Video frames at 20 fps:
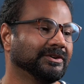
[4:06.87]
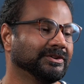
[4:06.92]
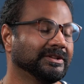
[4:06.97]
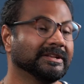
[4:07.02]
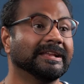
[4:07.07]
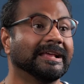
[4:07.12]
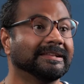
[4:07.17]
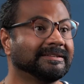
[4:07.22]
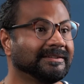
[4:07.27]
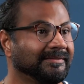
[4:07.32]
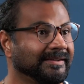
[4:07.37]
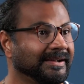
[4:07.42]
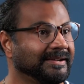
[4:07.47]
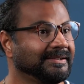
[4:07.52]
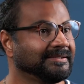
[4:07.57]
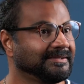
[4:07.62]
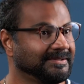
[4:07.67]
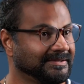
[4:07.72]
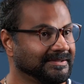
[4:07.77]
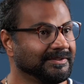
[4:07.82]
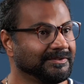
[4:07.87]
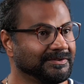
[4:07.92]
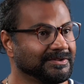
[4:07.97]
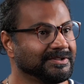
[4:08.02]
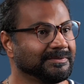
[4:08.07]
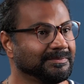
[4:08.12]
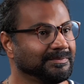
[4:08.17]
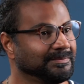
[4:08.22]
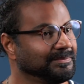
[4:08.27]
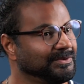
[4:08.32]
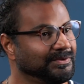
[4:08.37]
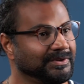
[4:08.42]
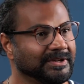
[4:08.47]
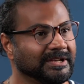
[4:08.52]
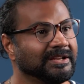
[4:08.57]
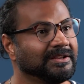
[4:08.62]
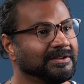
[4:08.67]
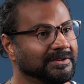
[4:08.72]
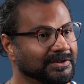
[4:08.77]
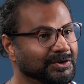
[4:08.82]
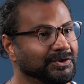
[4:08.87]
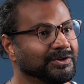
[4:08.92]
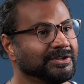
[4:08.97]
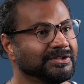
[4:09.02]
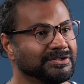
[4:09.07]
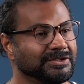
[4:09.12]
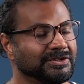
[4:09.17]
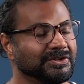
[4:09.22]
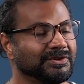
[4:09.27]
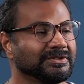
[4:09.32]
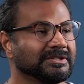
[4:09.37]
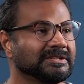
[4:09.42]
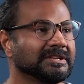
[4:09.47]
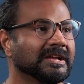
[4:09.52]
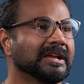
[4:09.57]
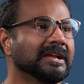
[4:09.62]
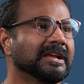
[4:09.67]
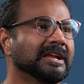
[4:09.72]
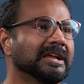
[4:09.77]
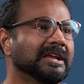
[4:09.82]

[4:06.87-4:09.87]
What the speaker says: or the Netherlands. There were some really good institutions.